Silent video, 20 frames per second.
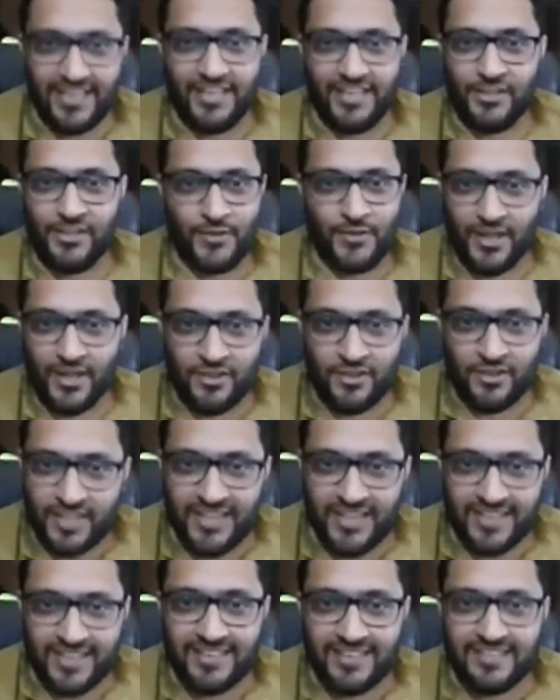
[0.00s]
You cannot
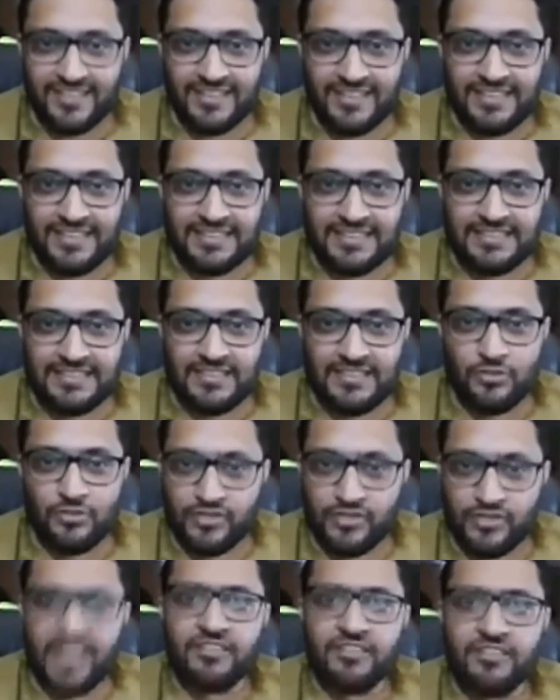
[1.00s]
think. So
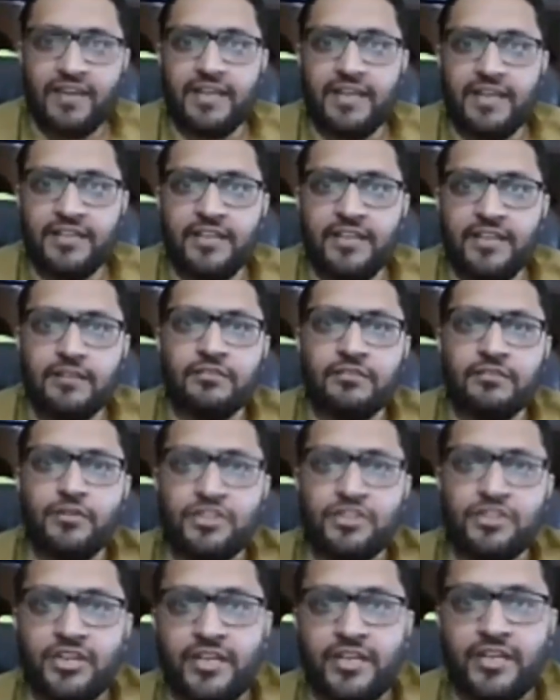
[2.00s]
that's why day,
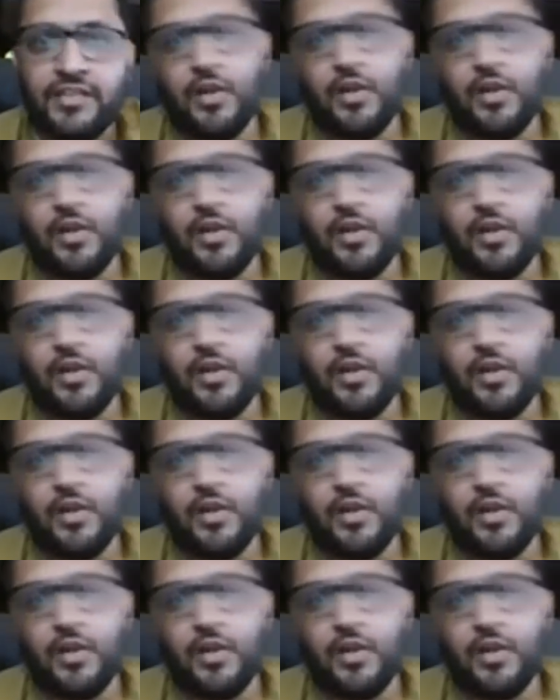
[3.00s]
swing trading.